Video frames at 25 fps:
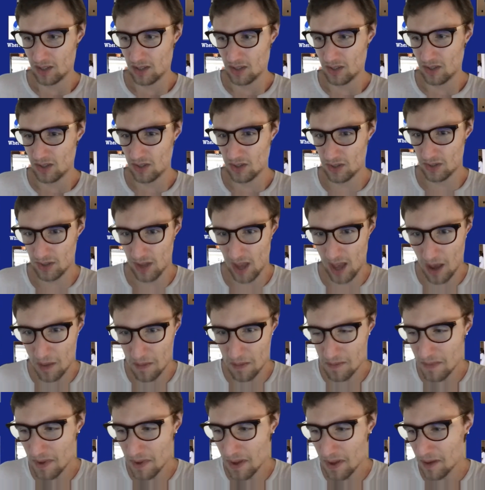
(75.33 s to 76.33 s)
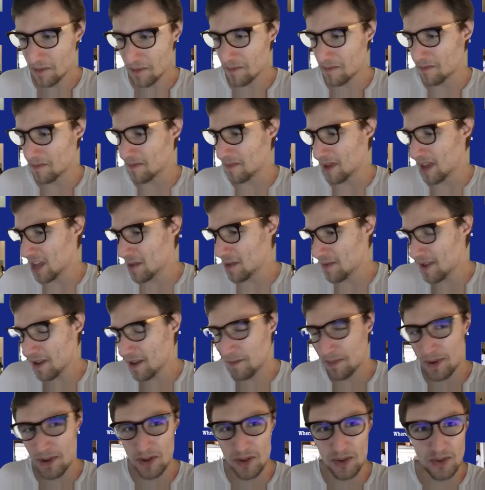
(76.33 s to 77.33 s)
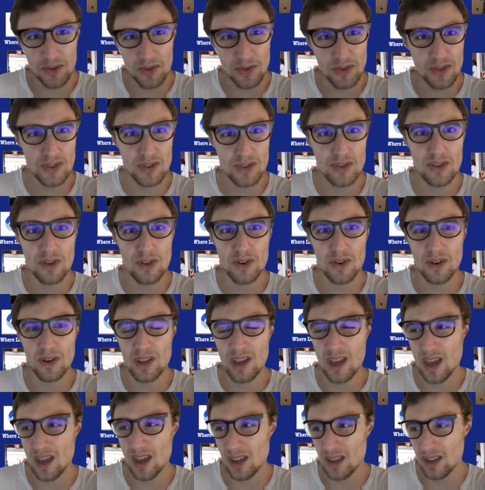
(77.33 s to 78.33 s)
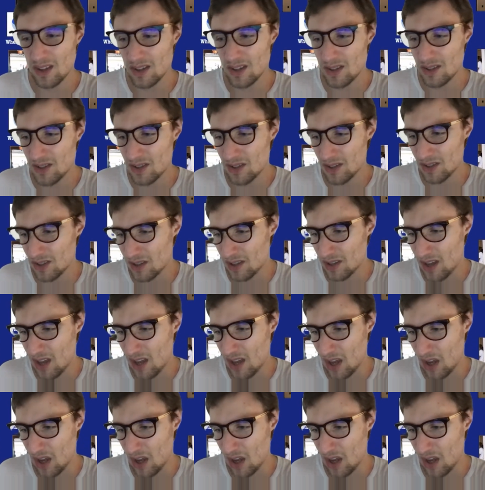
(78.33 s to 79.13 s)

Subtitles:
Some may be opposed to their kids